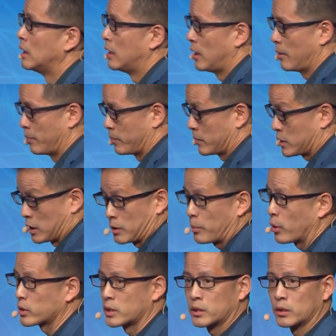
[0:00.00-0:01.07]
Um,
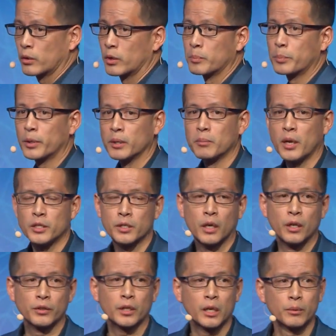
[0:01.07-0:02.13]
Singapore is undergoing pretty major
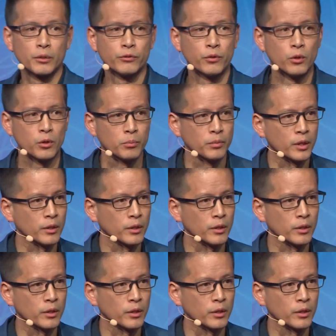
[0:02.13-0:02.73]
healthcare reform.